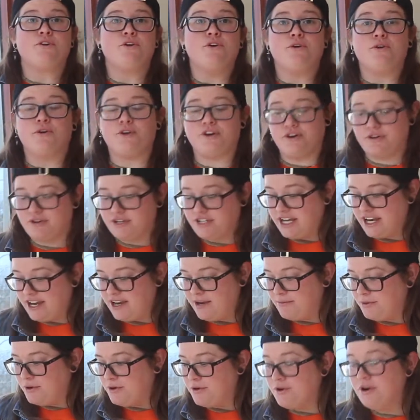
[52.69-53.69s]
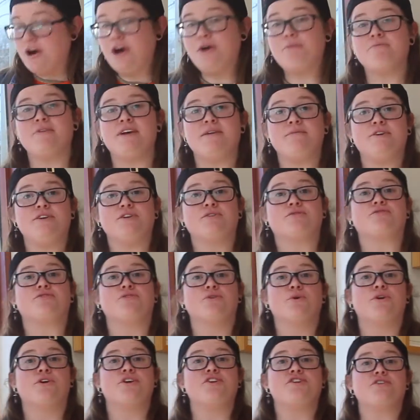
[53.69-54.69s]
or your table, maybe your
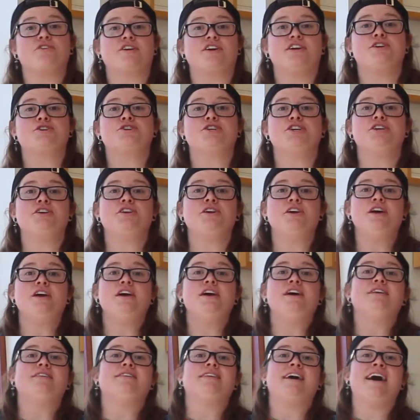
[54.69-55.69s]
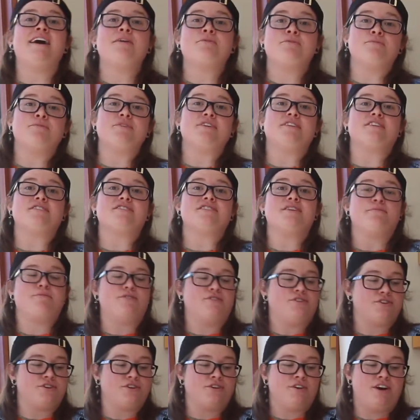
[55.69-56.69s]
floor in your kitchen, that would be the
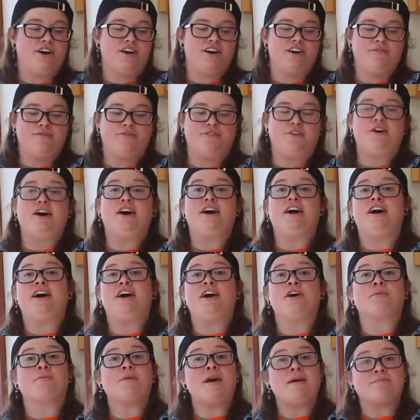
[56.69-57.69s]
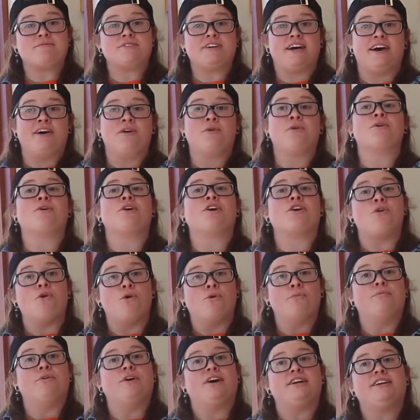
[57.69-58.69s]
temperature of a reptile or a
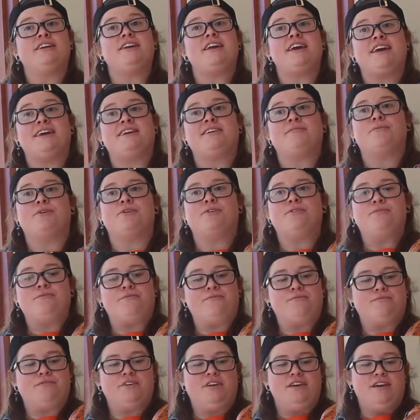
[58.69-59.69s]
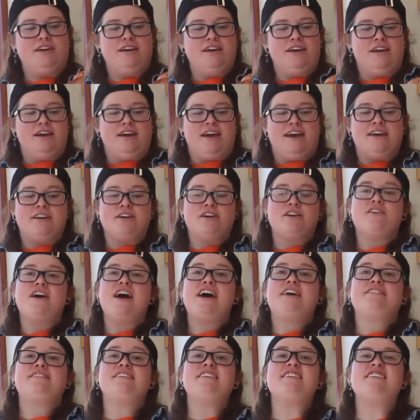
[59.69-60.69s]
cold-blooded animal. And our
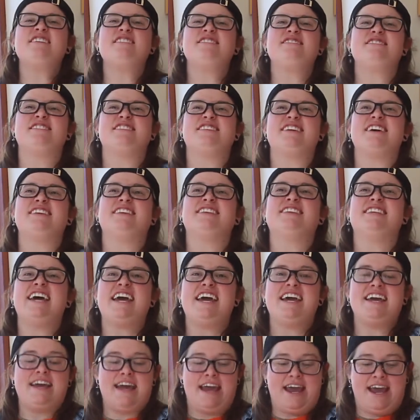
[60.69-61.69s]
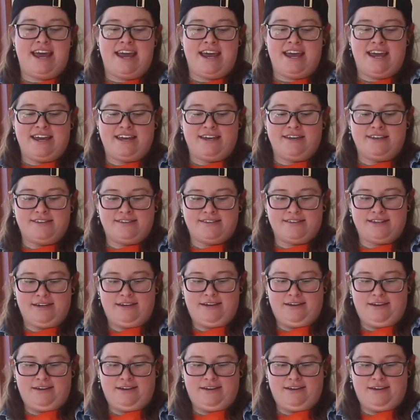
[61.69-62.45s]
last thing is that they lay eggs.